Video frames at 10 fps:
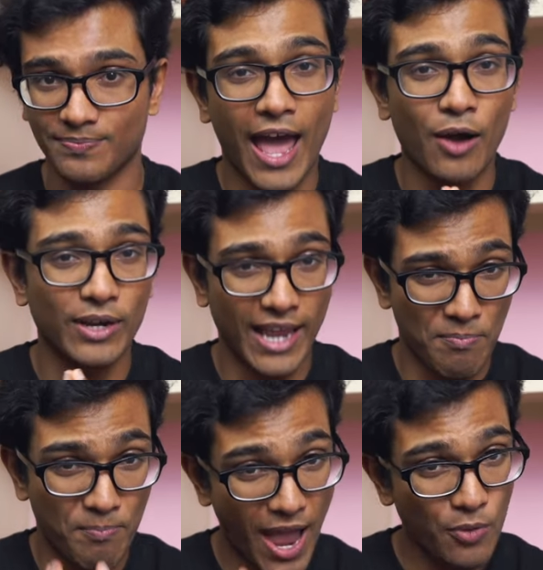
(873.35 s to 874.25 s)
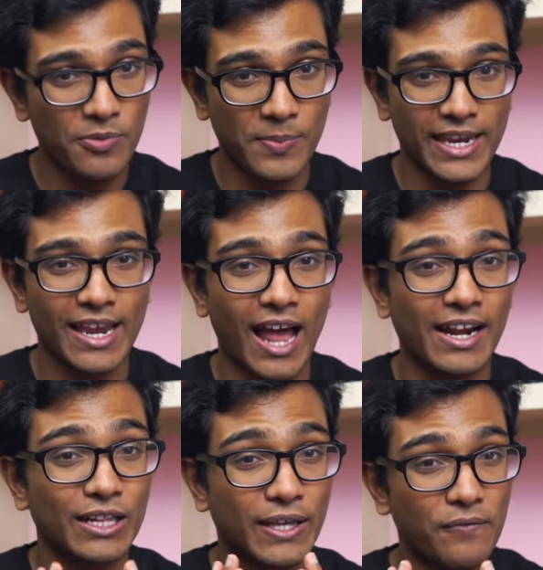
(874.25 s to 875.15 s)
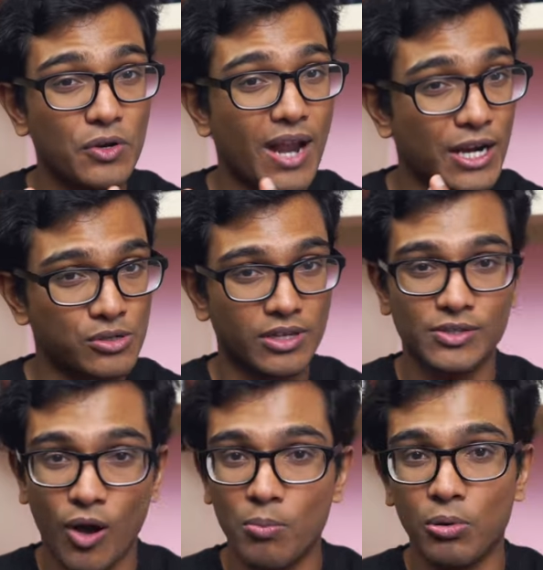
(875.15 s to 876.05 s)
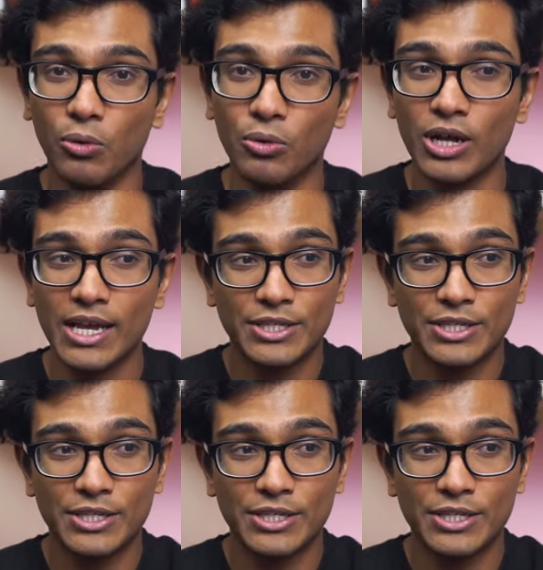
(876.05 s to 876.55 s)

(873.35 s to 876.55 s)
Now, again, bear with me and I'll give you an actual example